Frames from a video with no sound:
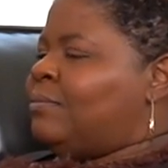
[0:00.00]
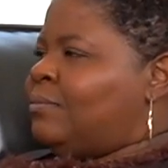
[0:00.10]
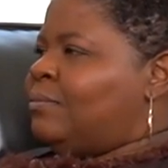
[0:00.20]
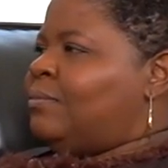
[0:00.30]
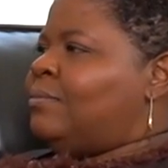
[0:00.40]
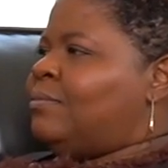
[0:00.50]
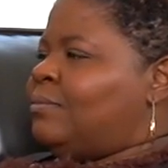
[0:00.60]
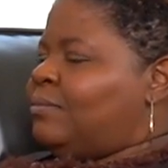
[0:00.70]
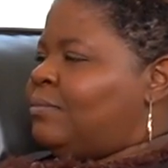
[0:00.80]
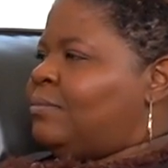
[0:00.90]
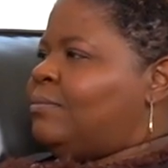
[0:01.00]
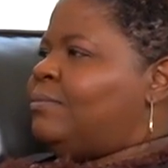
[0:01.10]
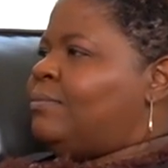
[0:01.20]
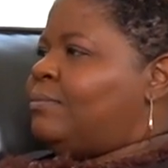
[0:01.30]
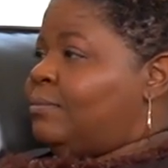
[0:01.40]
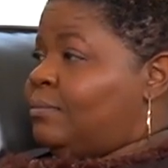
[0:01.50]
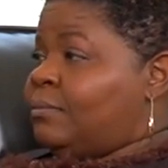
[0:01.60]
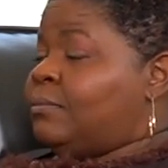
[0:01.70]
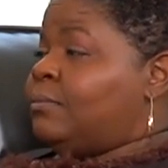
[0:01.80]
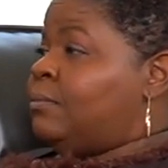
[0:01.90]

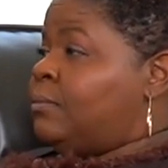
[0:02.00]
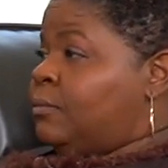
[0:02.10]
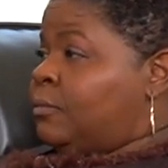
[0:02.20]
[no speech]